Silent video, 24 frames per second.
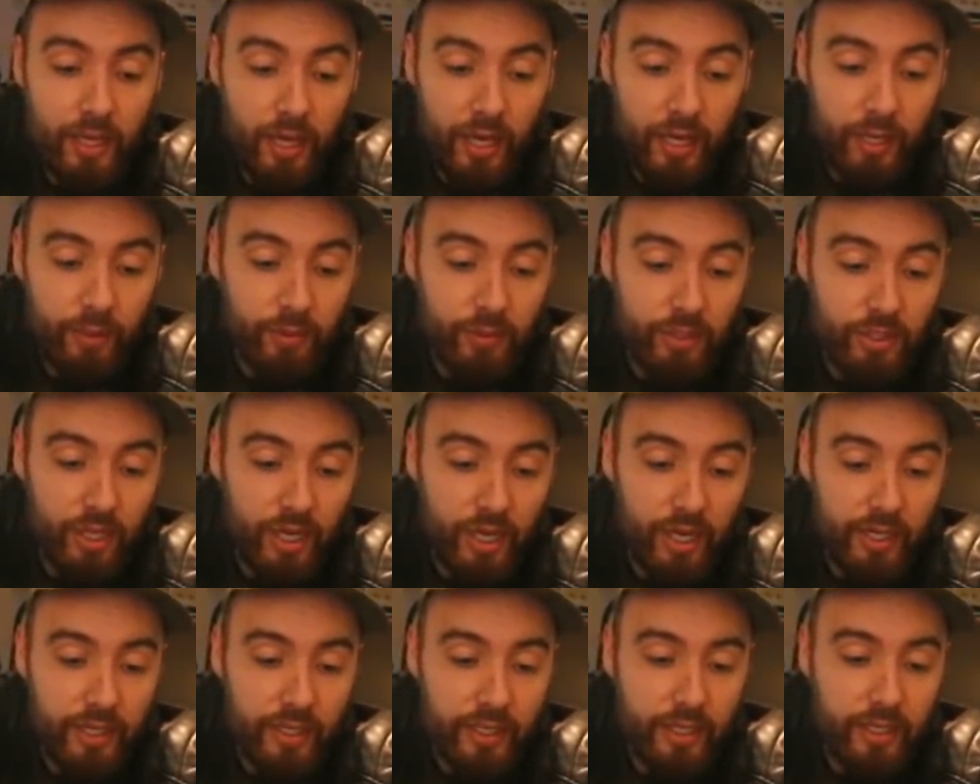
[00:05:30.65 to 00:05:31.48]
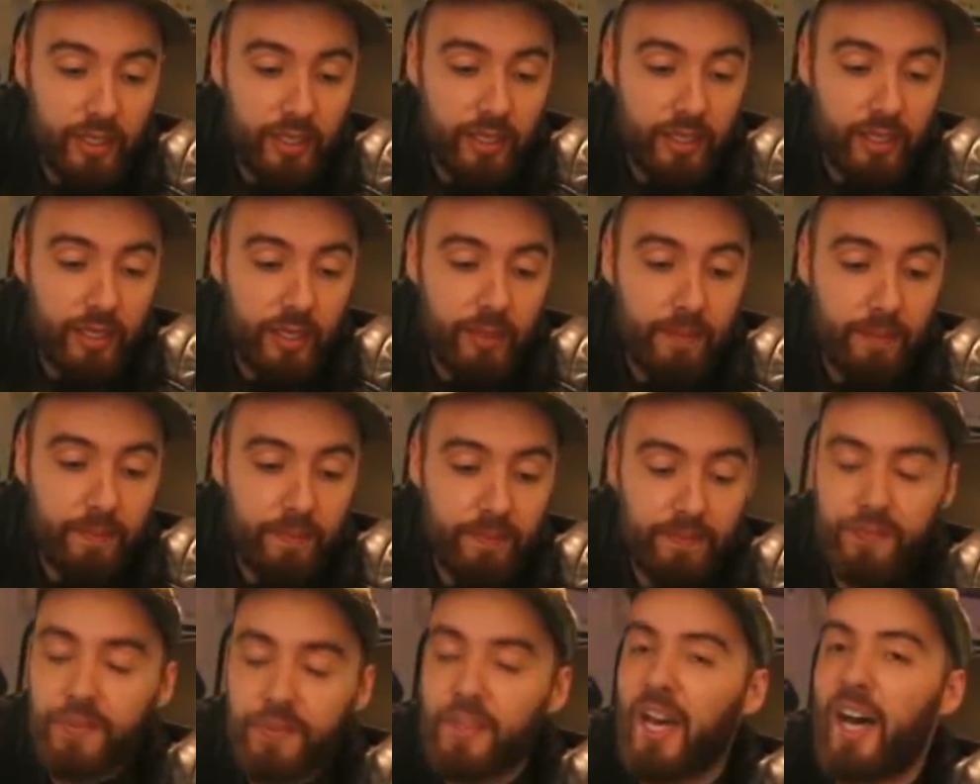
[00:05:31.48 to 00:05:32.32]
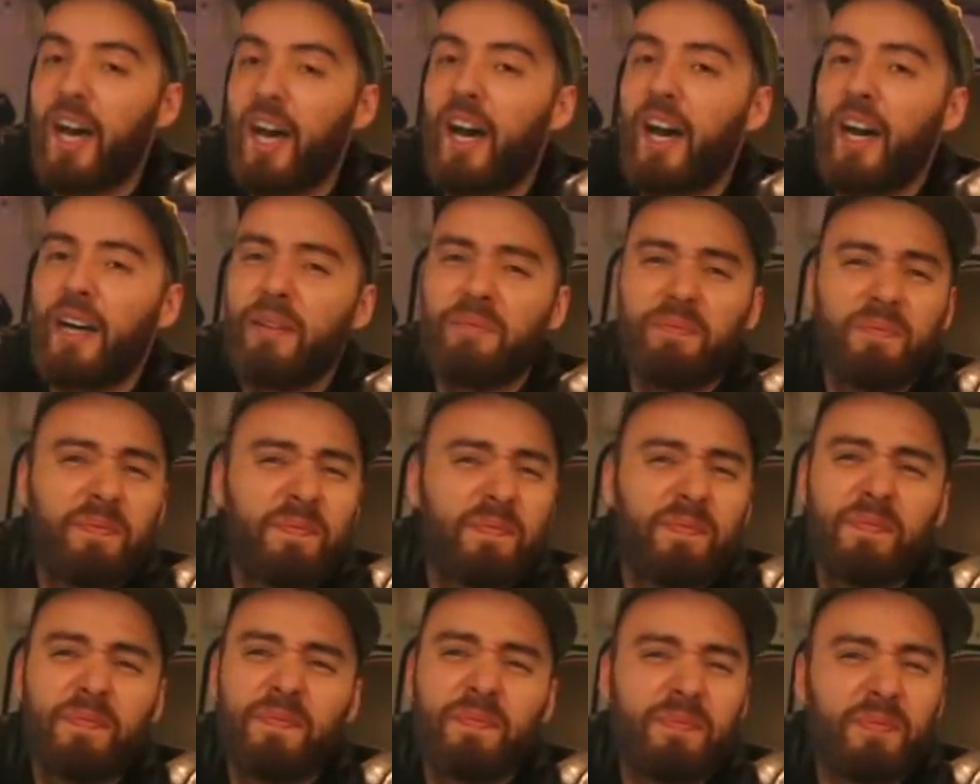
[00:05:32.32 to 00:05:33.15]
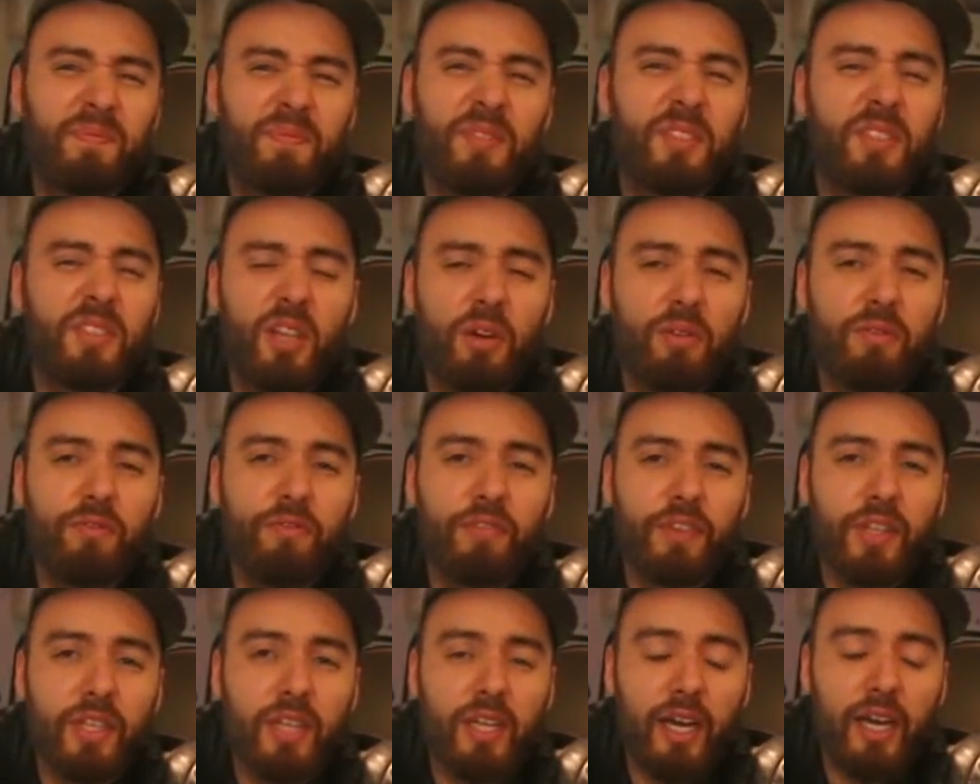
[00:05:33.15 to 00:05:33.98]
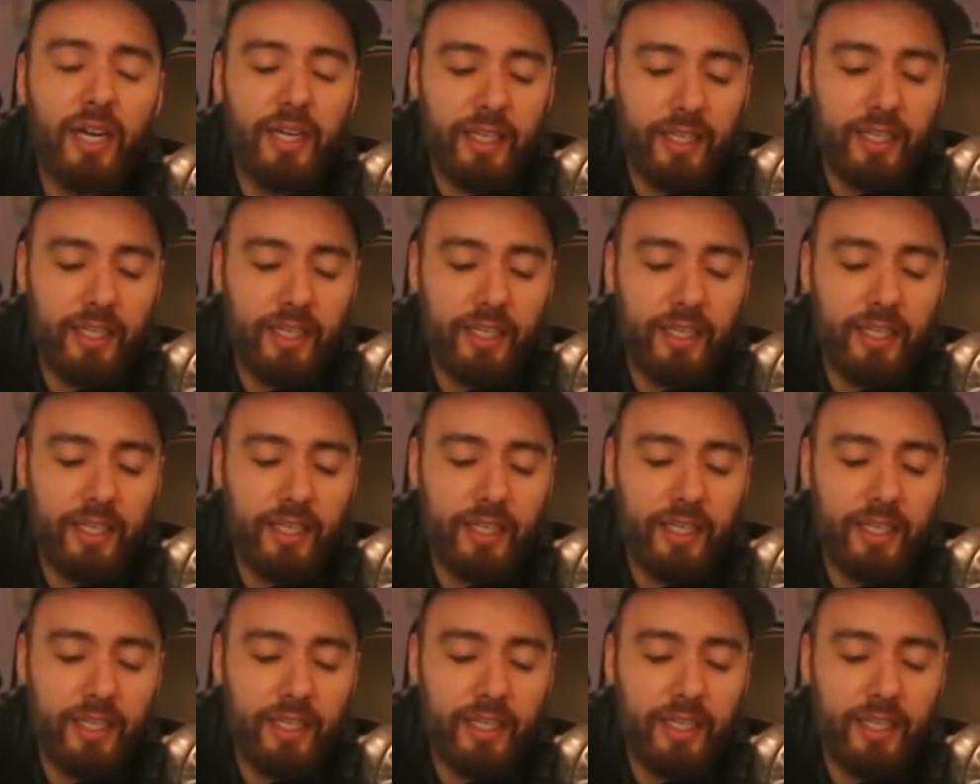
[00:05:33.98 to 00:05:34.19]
And he was like, nah, don't feel like